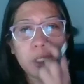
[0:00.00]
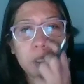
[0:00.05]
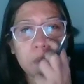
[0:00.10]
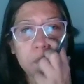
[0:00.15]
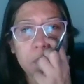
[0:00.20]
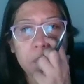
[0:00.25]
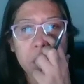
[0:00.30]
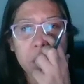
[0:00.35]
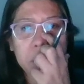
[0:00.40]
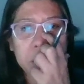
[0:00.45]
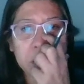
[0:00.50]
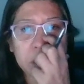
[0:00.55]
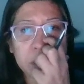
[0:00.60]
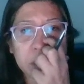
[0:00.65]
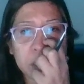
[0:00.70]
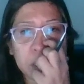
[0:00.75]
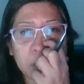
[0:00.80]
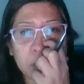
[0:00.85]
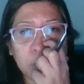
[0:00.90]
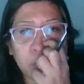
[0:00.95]
base is
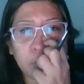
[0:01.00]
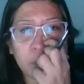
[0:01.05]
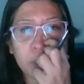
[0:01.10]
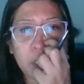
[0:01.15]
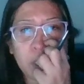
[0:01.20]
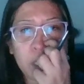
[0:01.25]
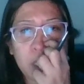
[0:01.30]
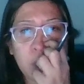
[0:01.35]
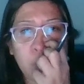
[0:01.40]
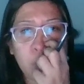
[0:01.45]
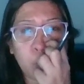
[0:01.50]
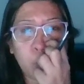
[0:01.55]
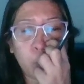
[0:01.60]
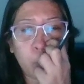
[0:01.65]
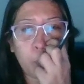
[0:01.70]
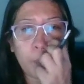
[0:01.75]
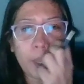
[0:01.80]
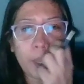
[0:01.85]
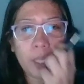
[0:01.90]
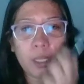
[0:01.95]
internally
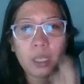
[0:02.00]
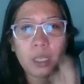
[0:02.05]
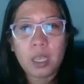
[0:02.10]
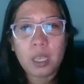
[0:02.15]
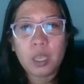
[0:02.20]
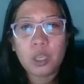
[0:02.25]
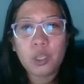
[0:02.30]
open,